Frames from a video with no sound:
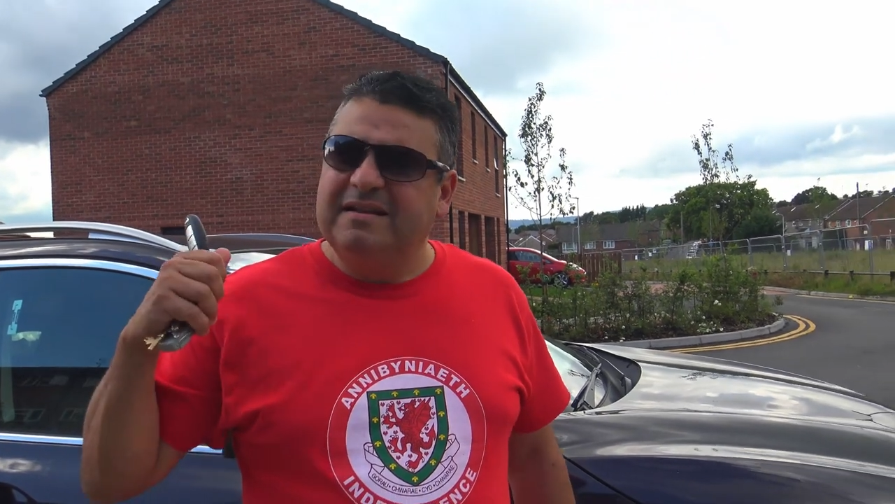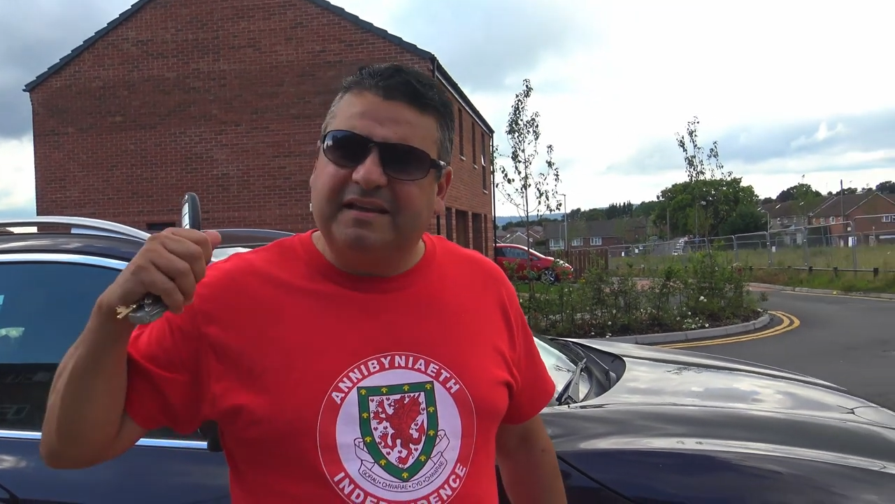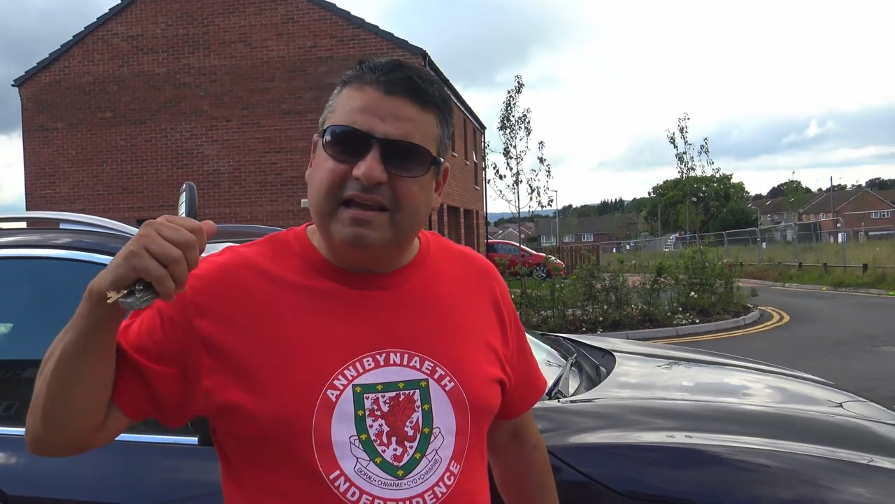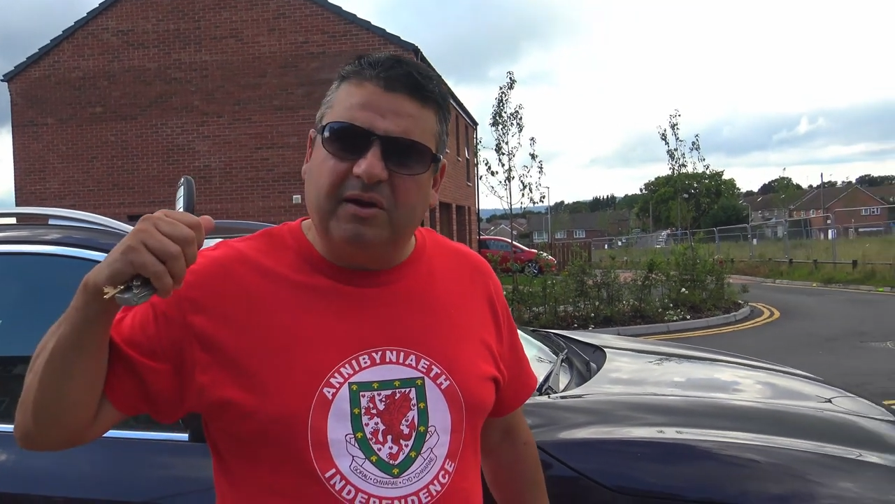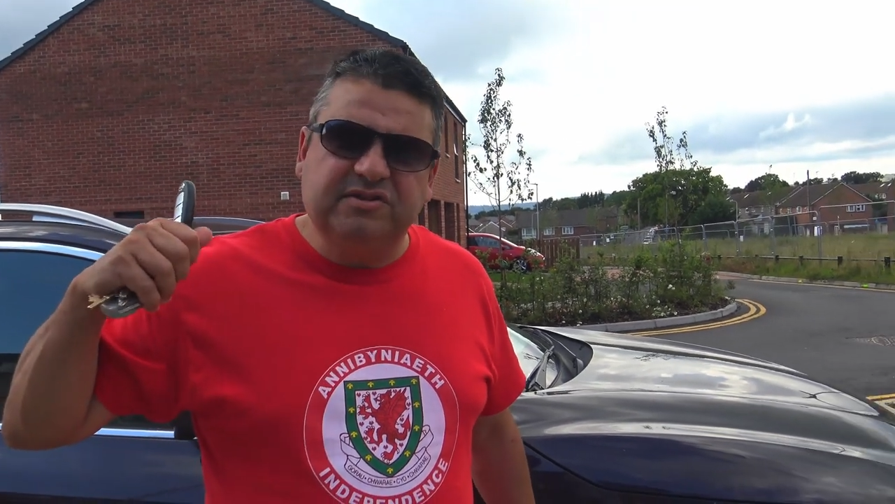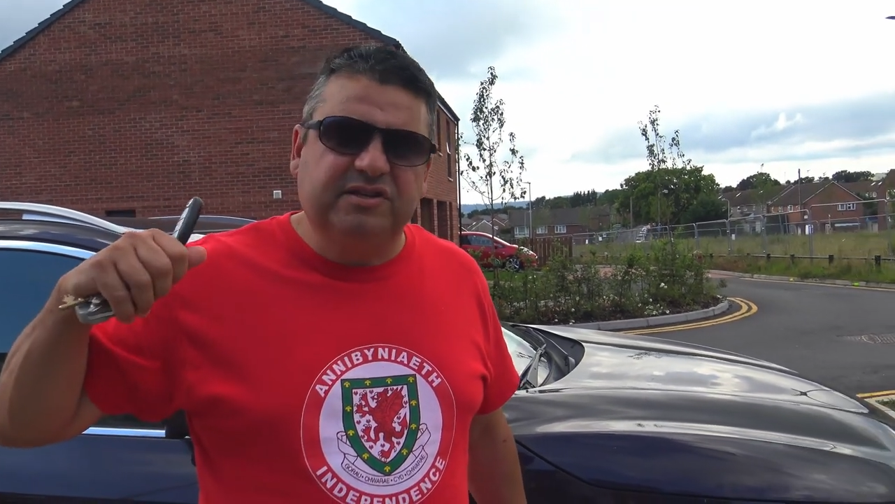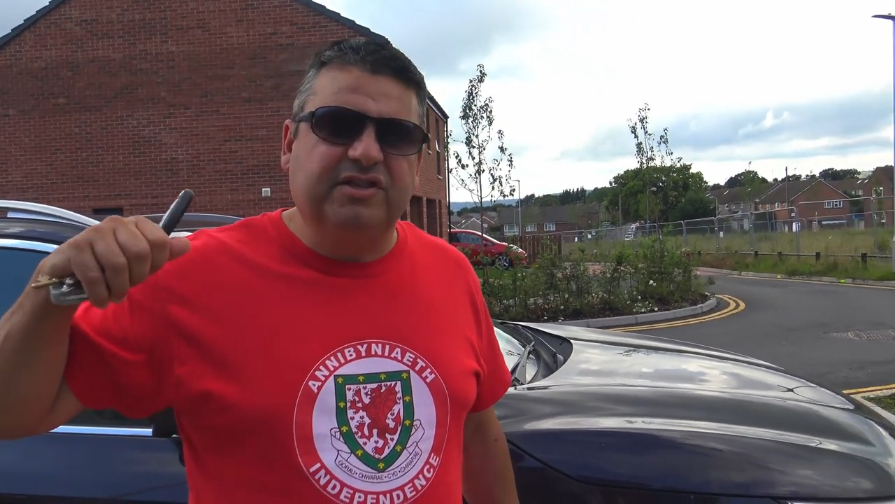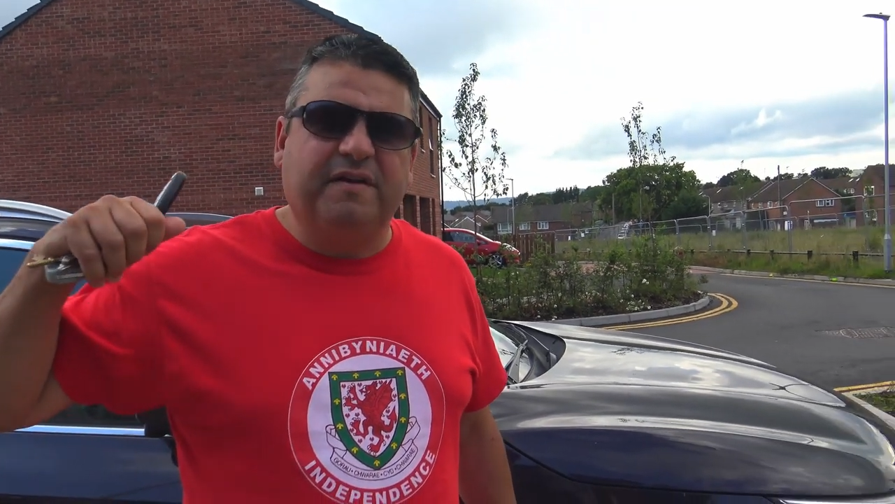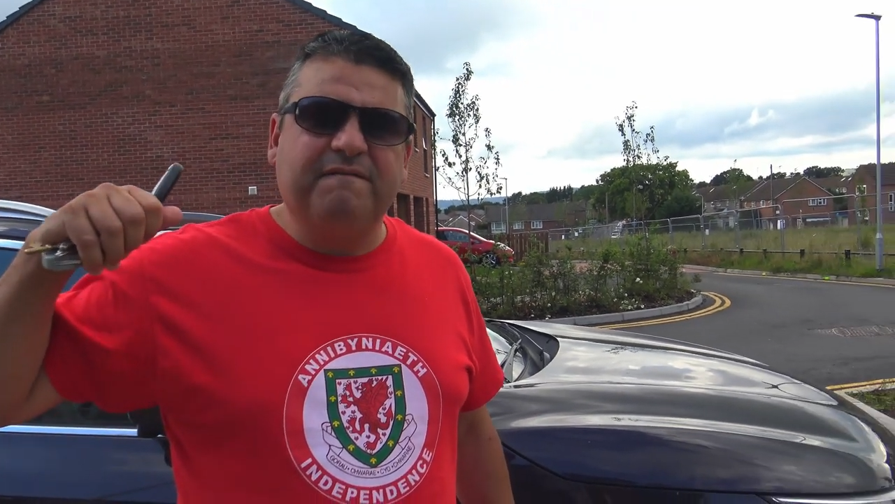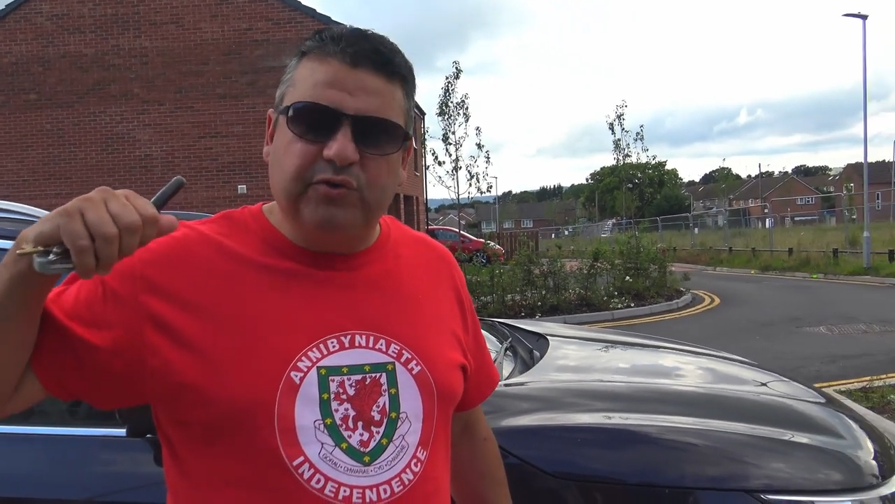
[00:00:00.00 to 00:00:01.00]
the council has
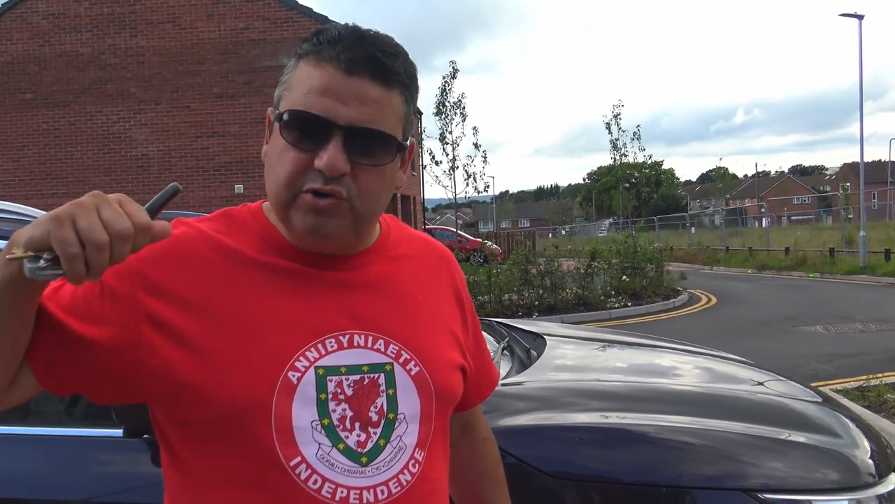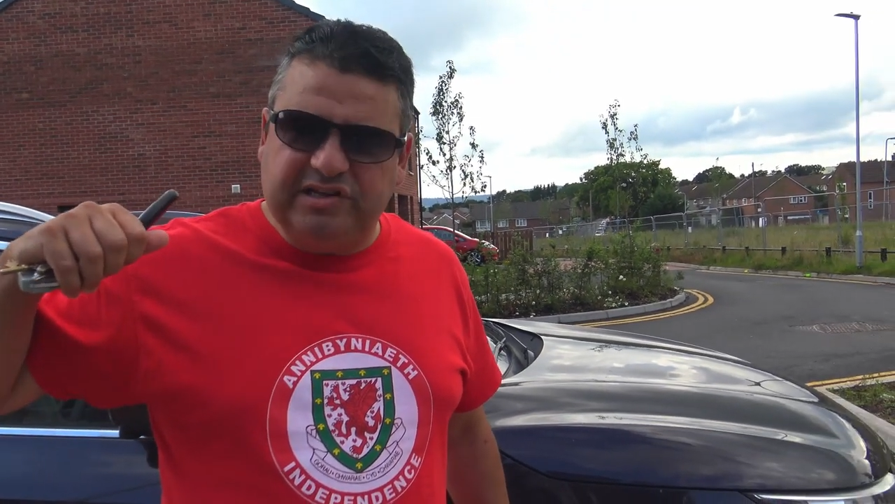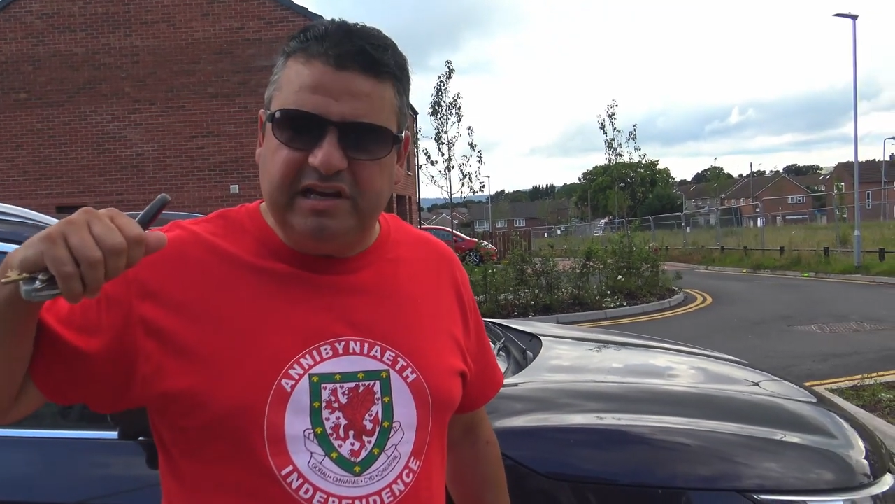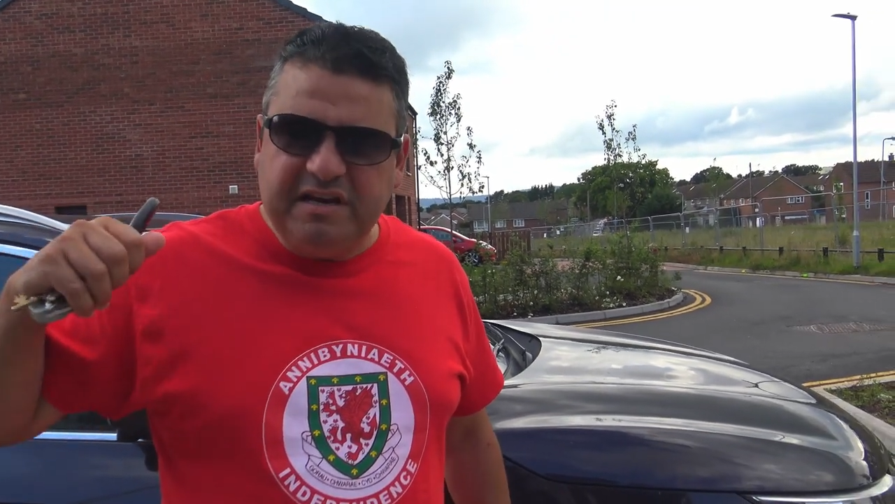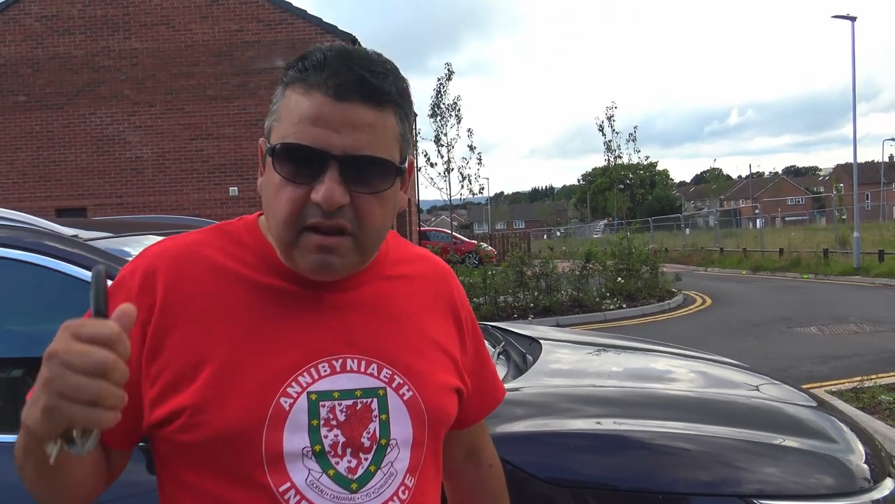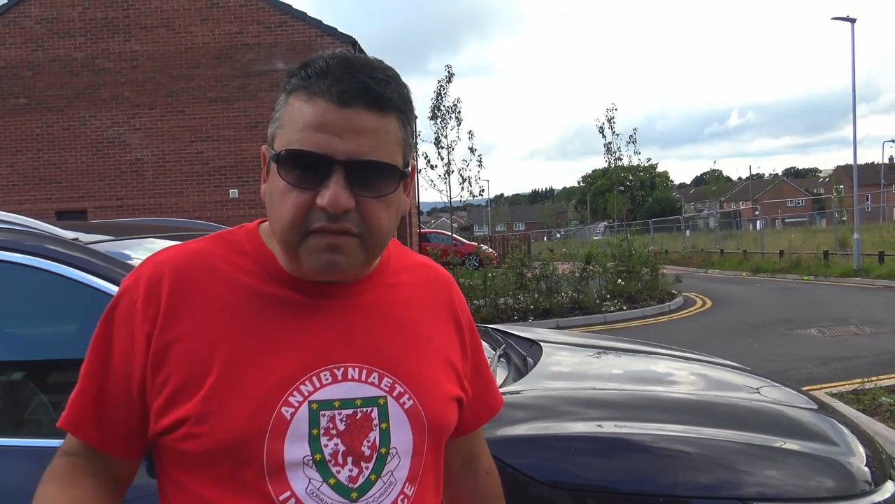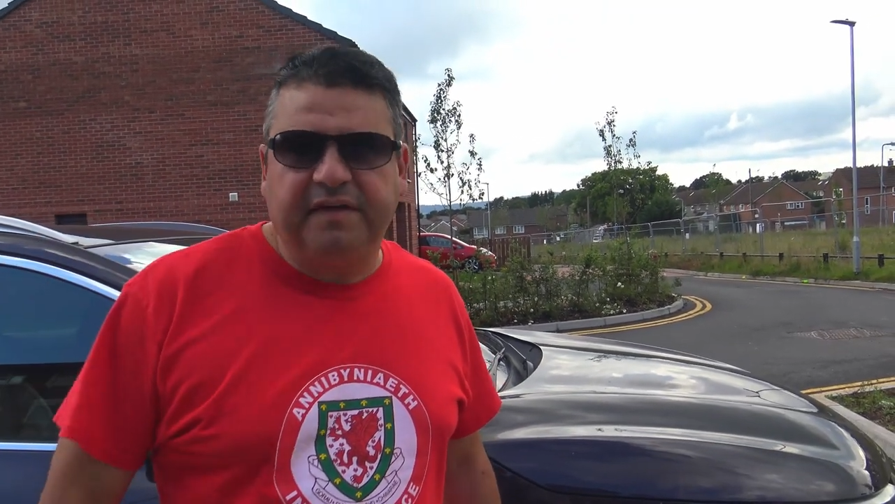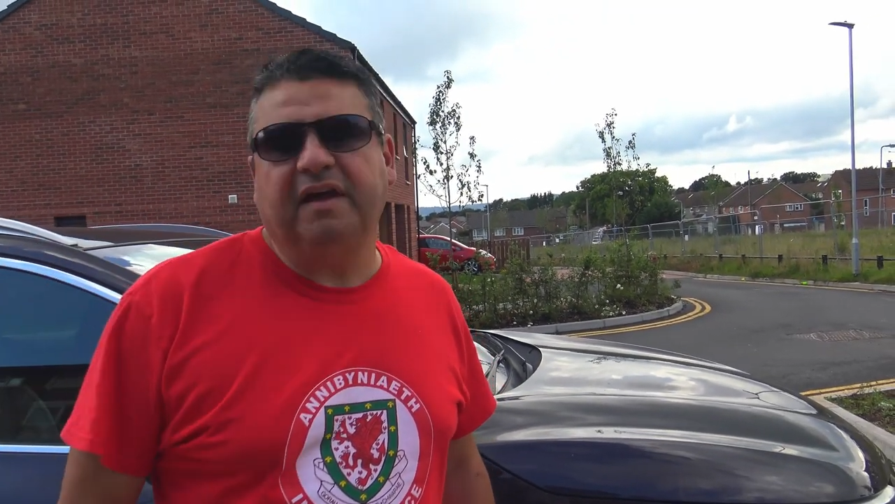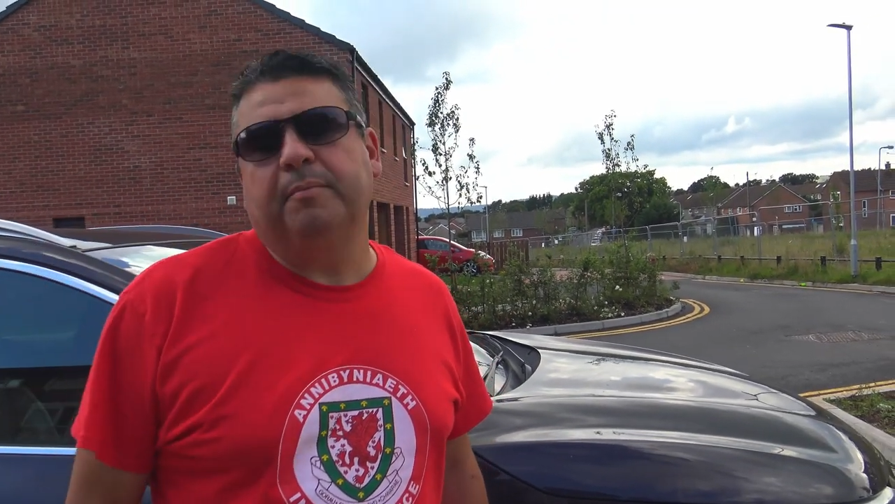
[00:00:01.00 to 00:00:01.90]
done virtually nothing